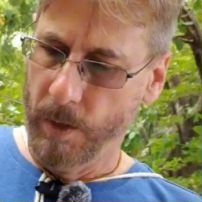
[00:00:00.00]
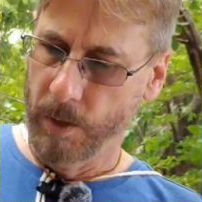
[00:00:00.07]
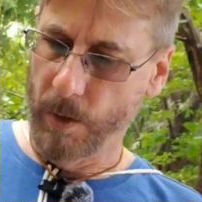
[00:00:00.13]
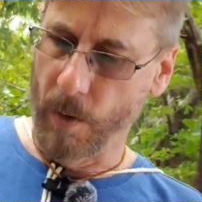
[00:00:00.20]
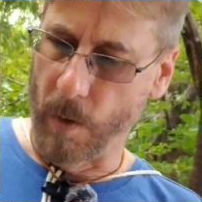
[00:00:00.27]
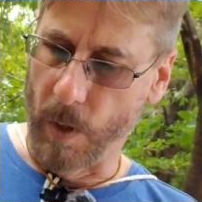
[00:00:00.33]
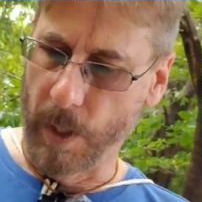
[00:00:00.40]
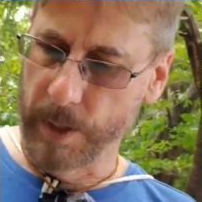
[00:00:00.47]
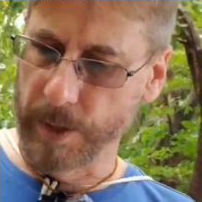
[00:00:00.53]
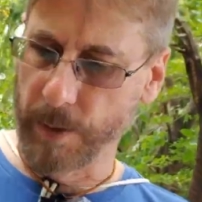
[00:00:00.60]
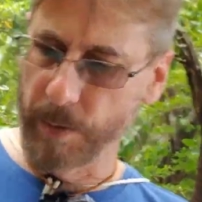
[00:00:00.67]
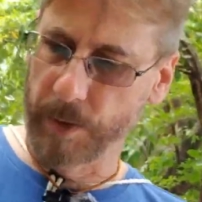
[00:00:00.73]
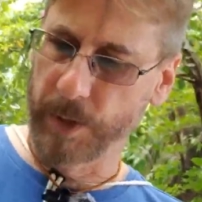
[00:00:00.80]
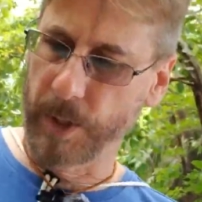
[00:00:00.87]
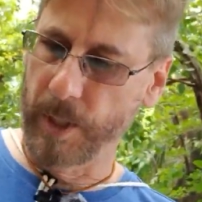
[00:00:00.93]
So, as I
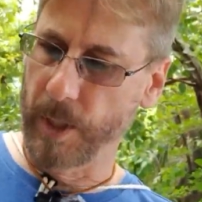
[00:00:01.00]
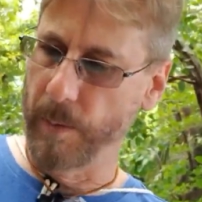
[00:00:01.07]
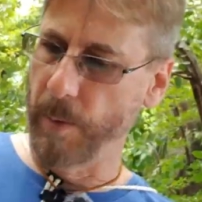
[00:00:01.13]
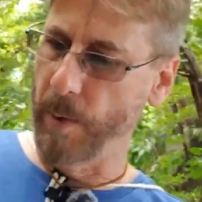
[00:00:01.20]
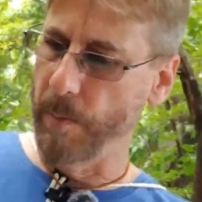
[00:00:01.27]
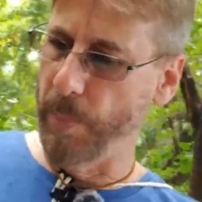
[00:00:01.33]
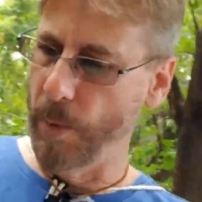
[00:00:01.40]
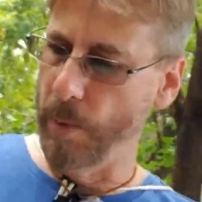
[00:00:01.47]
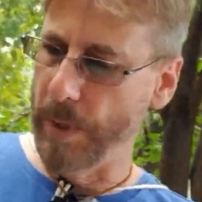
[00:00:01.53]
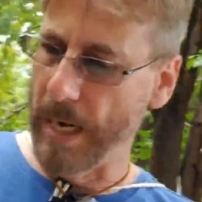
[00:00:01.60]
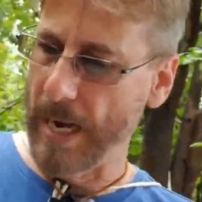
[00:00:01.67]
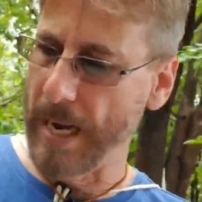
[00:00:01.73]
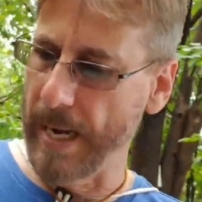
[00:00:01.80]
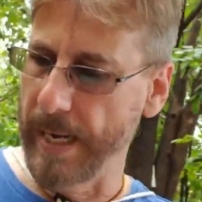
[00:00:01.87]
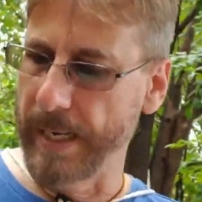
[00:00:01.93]
was saying about
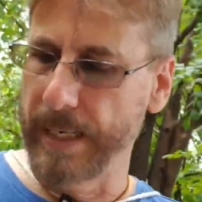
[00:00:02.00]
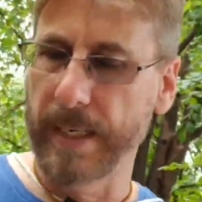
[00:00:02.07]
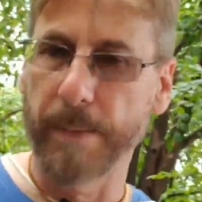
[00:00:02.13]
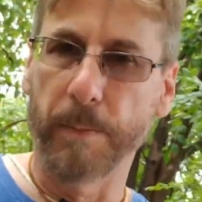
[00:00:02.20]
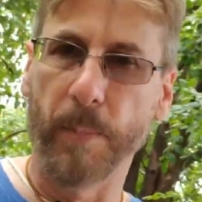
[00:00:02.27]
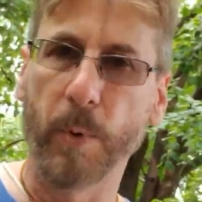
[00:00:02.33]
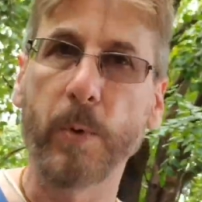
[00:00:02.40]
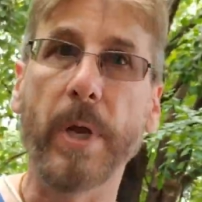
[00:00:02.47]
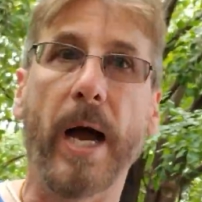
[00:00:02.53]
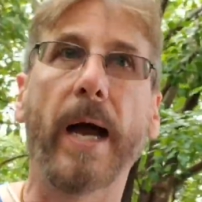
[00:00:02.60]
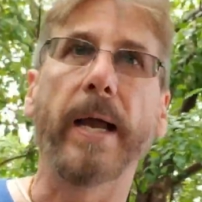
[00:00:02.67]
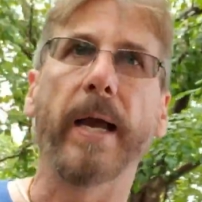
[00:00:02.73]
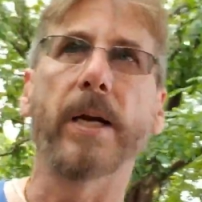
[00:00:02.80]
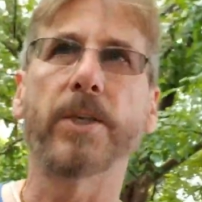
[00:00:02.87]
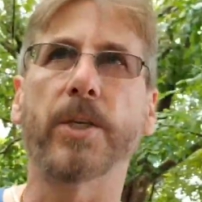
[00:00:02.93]
Budai,
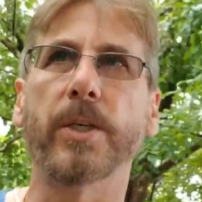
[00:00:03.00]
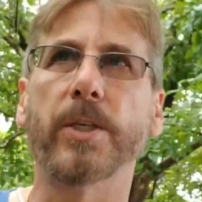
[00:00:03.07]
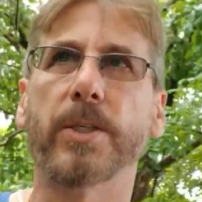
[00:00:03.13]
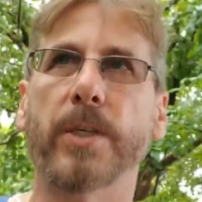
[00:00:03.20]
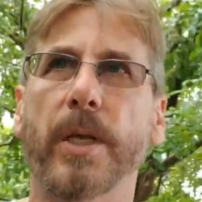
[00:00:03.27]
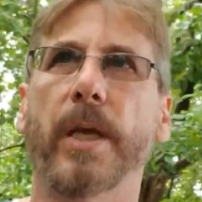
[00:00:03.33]
Budai actually